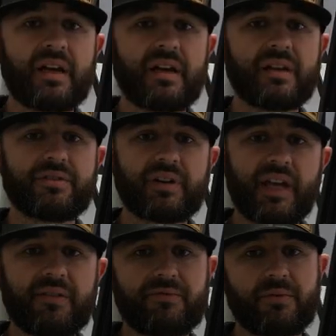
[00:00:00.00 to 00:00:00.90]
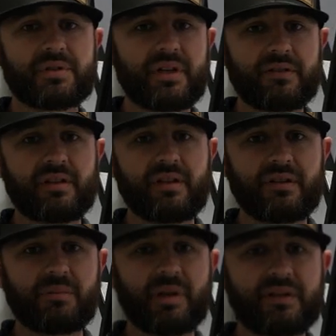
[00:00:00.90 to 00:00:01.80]
uh, you're gonna have forced air to the
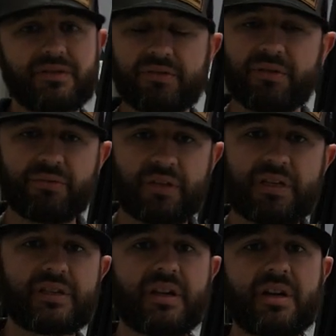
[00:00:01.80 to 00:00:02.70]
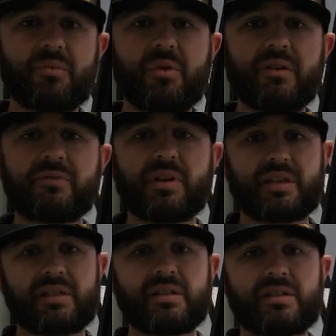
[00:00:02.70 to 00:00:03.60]
underbelly. So you're really set up well for
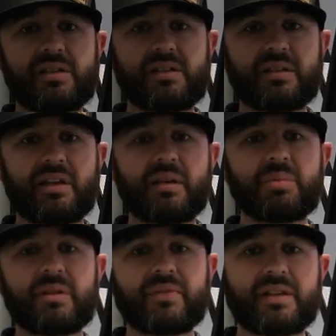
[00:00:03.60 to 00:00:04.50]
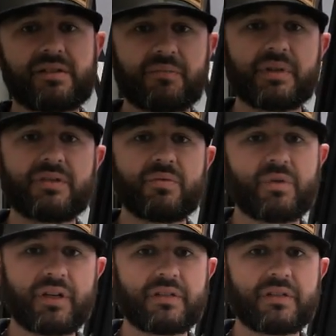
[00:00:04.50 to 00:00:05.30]
extended season camping if that's something you wanna